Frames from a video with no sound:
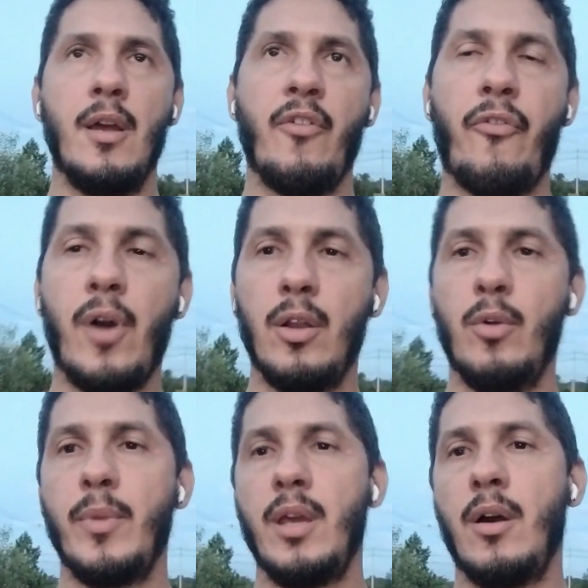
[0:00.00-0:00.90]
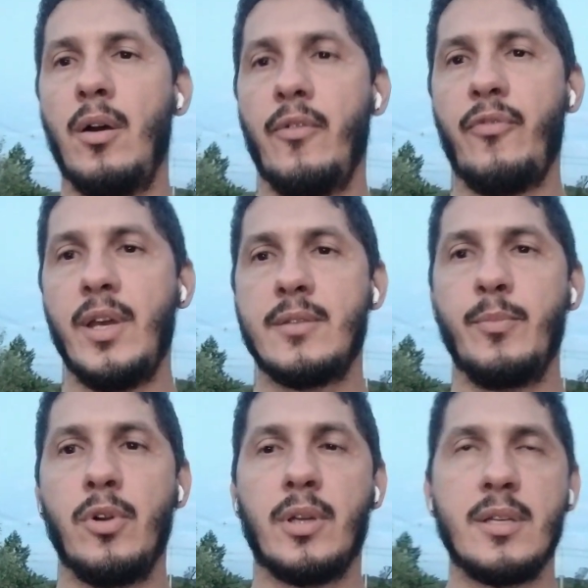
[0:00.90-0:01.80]
Follow me on
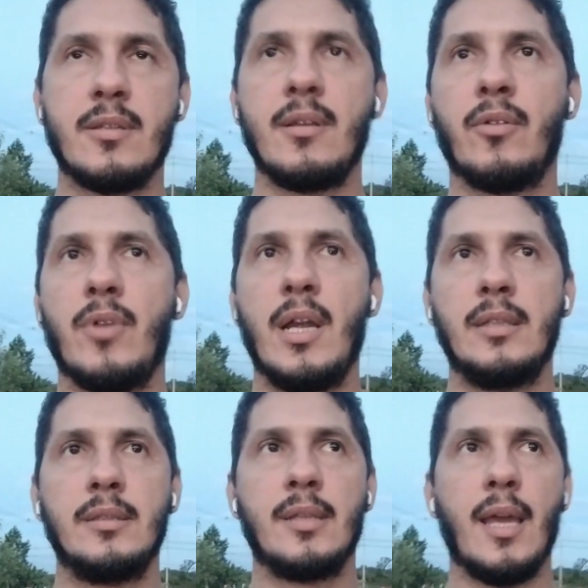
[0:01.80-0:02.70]
Facebook, Instagram,